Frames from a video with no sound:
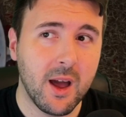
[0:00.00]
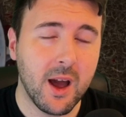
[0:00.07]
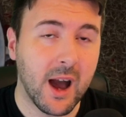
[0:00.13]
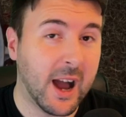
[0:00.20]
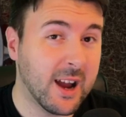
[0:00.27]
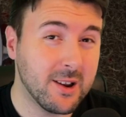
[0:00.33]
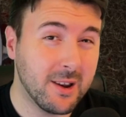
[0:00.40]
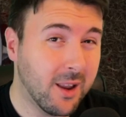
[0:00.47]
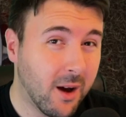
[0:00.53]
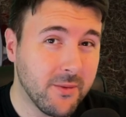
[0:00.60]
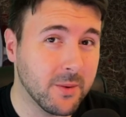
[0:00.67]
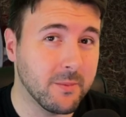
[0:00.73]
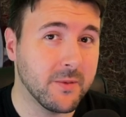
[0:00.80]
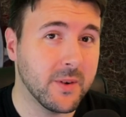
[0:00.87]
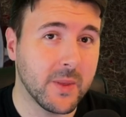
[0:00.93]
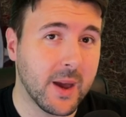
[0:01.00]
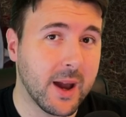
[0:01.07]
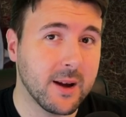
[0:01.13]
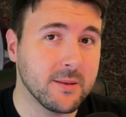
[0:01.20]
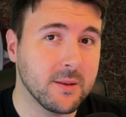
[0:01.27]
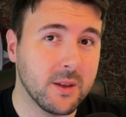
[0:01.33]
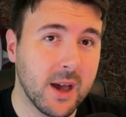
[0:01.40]
I love them for that.
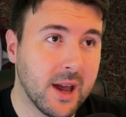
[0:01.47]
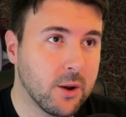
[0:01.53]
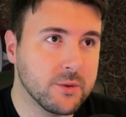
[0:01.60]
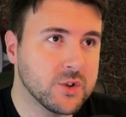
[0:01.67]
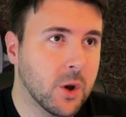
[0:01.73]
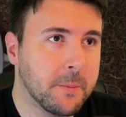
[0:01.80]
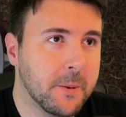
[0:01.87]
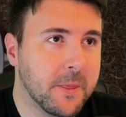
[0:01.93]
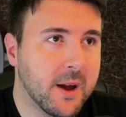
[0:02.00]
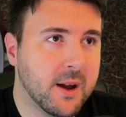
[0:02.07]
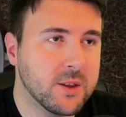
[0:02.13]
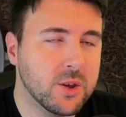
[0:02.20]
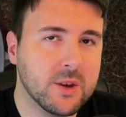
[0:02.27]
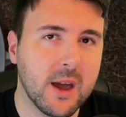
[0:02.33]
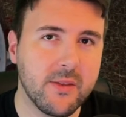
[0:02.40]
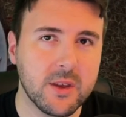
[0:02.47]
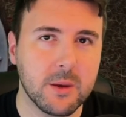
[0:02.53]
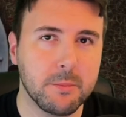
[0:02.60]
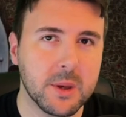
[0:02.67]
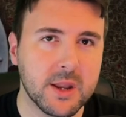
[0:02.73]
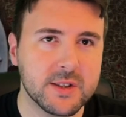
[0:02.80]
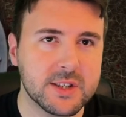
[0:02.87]
And on top of that, you get the
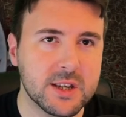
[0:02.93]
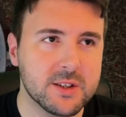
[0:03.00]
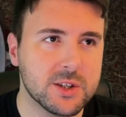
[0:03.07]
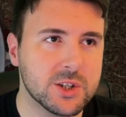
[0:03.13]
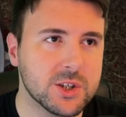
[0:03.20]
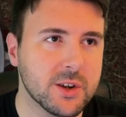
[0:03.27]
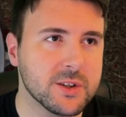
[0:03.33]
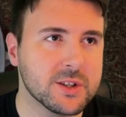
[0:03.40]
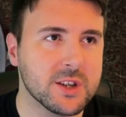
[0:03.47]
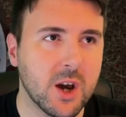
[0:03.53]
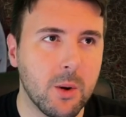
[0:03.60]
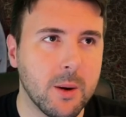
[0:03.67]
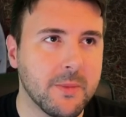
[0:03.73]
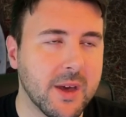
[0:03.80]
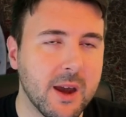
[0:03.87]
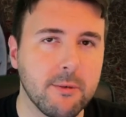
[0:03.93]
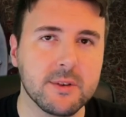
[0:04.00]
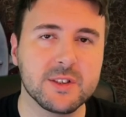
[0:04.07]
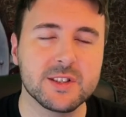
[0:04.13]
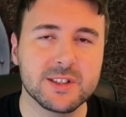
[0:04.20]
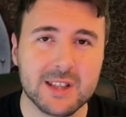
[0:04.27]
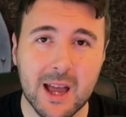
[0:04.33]
ability to just go up there and
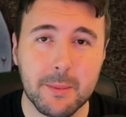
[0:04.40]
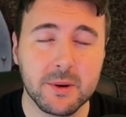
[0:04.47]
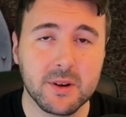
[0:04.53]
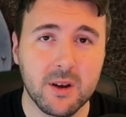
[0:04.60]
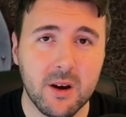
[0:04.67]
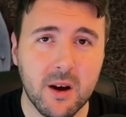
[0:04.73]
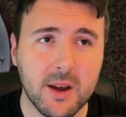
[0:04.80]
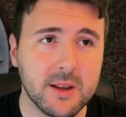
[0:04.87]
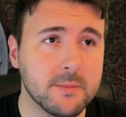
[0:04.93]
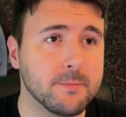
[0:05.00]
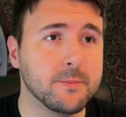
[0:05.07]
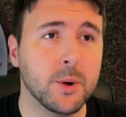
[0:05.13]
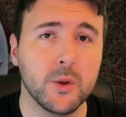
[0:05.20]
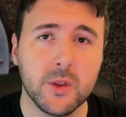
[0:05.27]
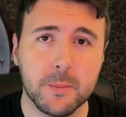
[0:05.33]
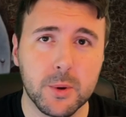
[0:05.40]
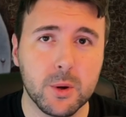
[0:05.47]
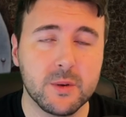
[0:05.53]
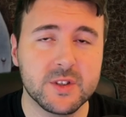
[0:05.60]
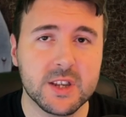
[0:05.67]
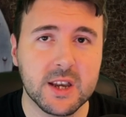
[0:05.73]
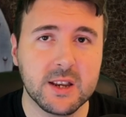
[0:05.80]
stab a guy, put the
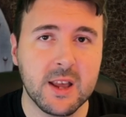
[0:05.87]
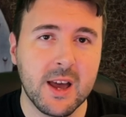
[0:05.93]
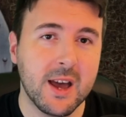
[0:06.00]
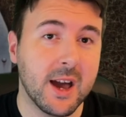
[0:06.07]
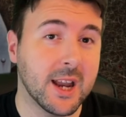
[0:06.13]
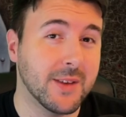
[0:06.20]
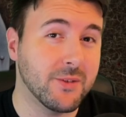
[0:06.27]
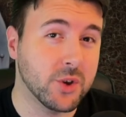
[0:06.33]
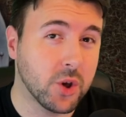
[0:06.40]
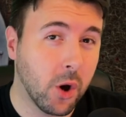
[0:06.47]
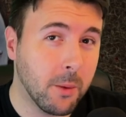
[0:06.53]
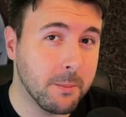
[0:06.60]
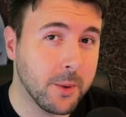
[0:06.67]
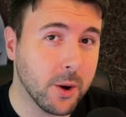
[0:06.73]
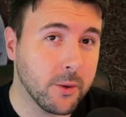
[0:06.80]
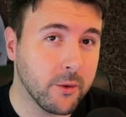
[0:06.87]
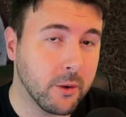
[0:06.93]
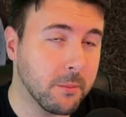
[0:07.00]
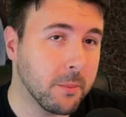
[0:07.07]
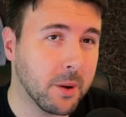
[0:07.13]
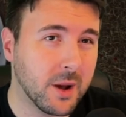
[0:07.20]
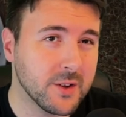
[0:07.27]
boot in, and if you combo
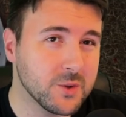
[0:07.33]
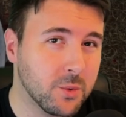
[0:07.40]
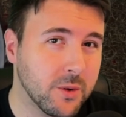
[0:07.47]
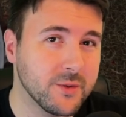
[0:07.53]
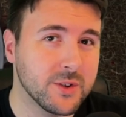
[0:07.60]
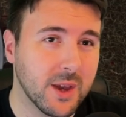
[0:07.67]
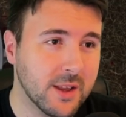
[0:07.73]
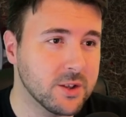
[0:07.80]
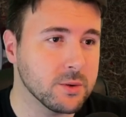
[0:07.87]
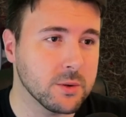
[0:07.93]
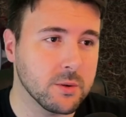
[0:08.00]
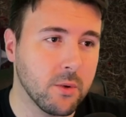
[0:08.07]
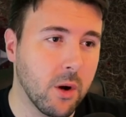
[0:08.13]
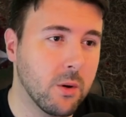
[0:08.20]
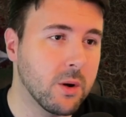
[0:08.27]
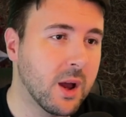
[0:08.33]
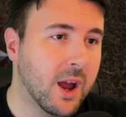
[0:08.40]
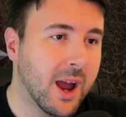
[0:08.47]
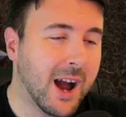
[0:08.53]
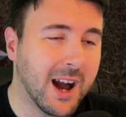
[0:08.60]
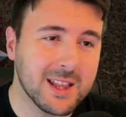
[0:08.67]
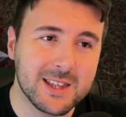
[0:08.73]
them, +1 to injury roll,
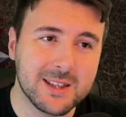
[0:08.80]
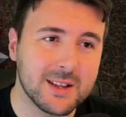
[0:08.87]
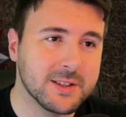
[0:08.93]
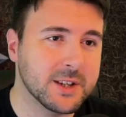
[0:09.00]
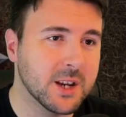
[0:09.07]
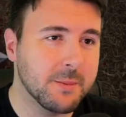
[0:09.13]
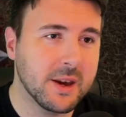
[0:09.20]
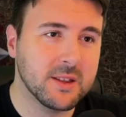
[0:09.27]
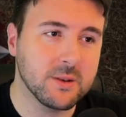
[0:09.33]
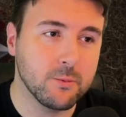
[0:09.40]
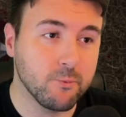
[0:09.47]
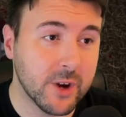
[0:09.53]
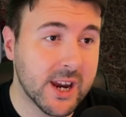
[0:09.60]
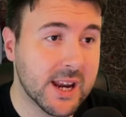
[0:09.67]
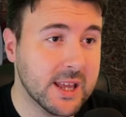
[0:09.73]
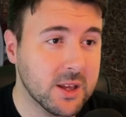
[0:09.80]
I think that's going to make them really